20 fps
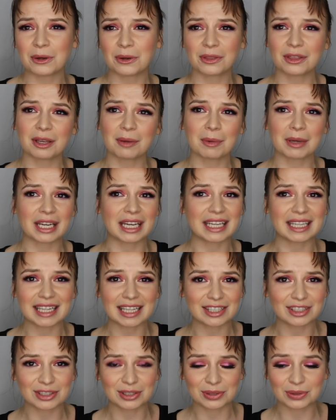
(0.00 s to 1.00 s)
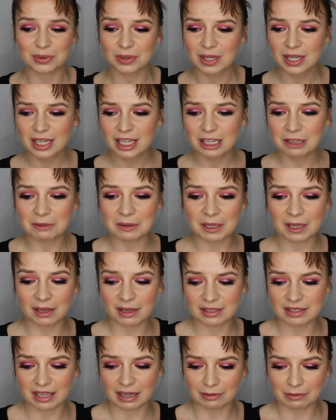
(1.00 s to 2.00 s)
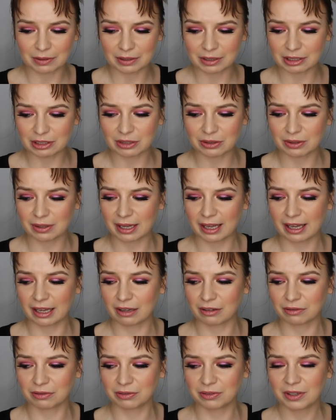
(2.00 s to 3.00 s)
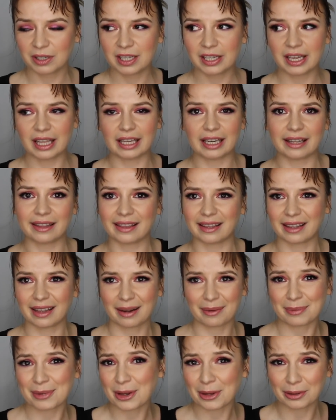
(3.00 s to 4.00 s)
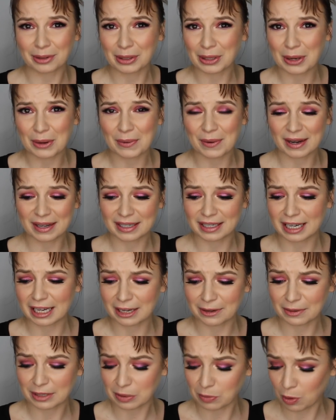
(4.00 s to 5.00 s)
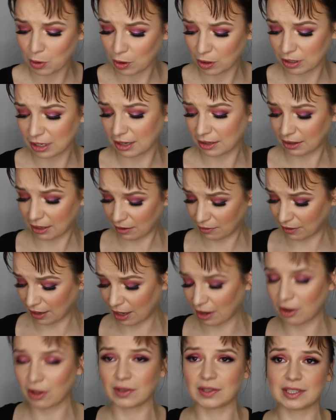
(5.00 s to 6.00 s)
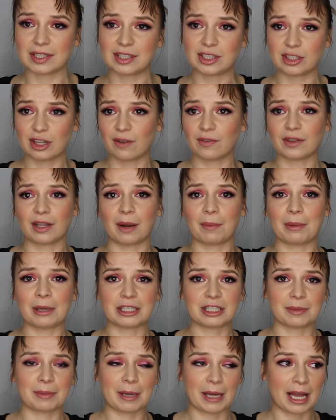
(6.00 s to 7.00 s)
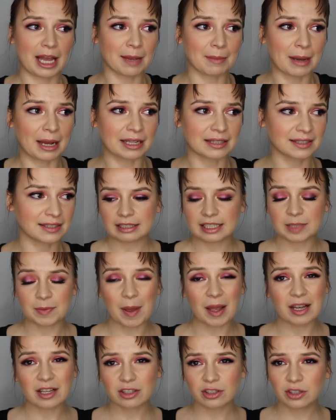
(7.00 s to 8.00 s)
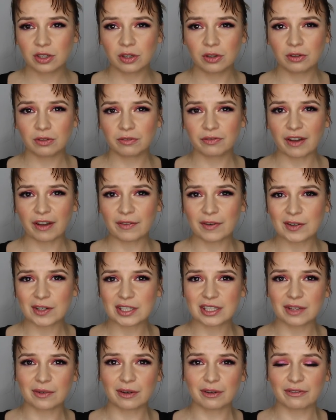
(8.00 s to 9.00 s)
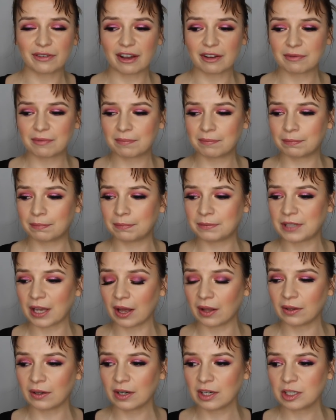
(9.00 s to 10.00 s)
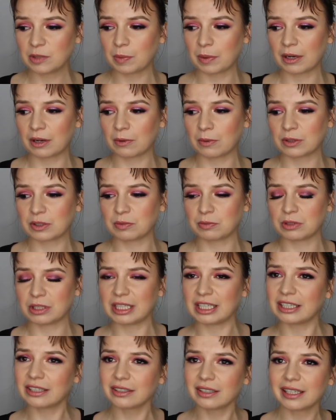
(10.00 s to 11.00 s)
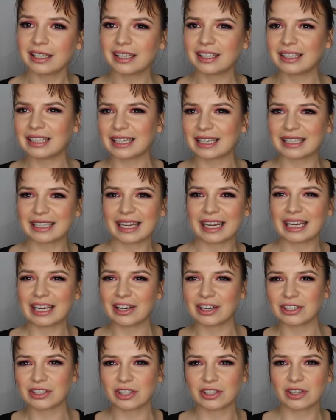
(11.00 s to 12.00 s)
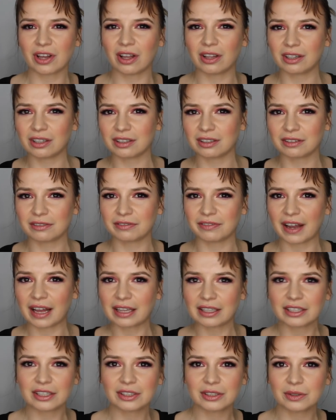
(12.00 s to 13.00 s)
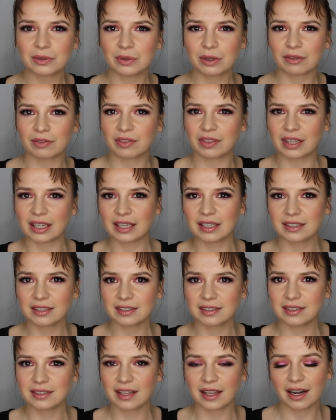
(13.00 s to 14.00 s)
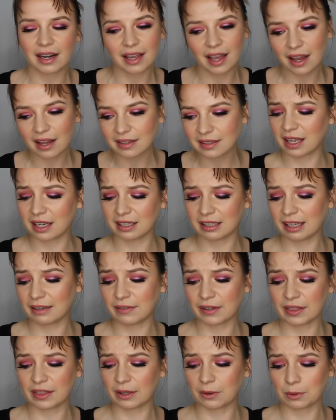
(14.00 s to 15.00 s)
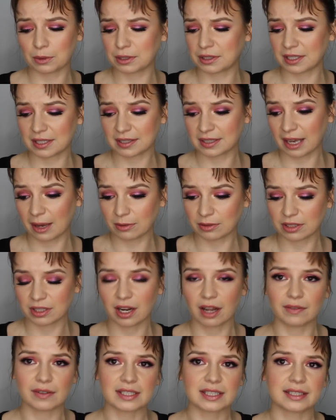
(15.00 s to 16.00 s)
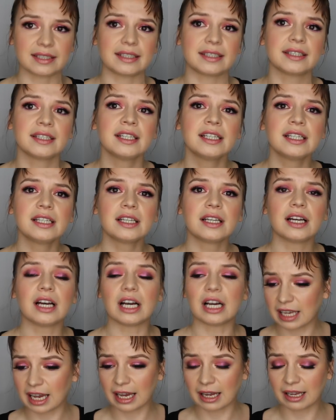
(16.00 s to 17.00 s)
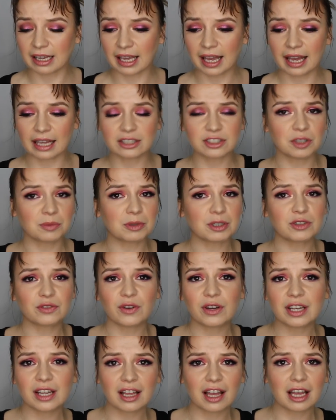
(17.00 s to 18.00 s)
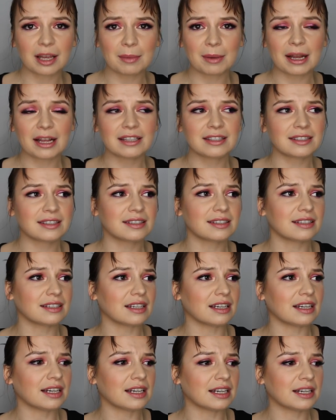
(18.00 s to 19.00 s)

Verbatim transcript: I don't think I'm gonna need to, because I really don't have anything that I'm low on now anymore, now that I've got all this stuff that I picked up at IMATS. Spent $575, but it was nearly like an $800 value of things that I got. But everything was discounted, obviously. And I had so much fun at IMATS.